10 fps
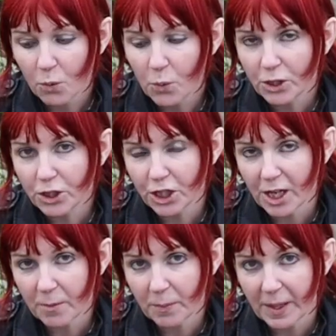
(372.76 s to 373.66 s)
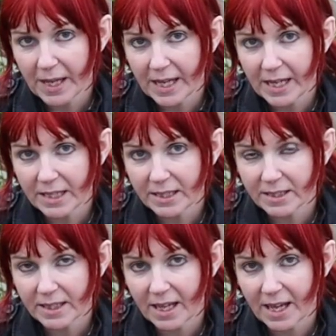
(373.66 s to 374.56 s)
Wood chip
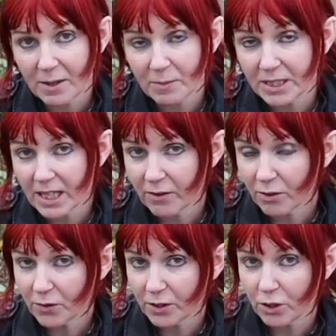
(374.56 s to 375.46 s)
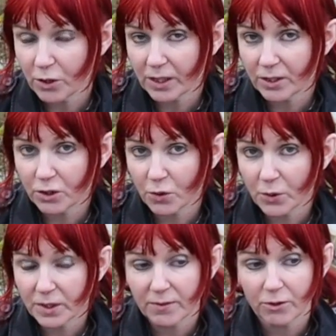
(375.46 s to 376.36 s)
is a material that you can
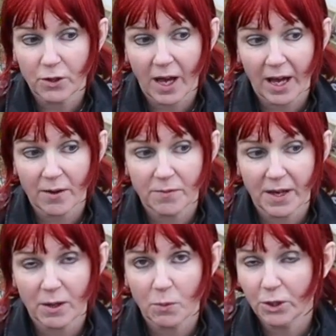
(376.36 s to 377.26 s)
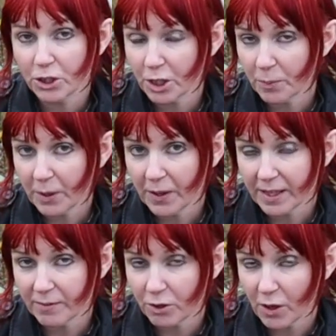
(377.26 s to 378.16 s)
source if you have a wood chipper,
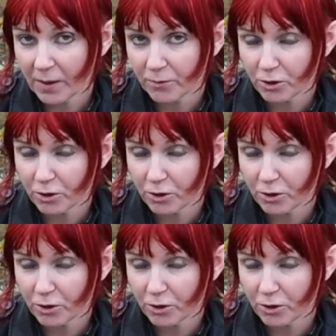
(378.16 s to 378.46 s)
if you have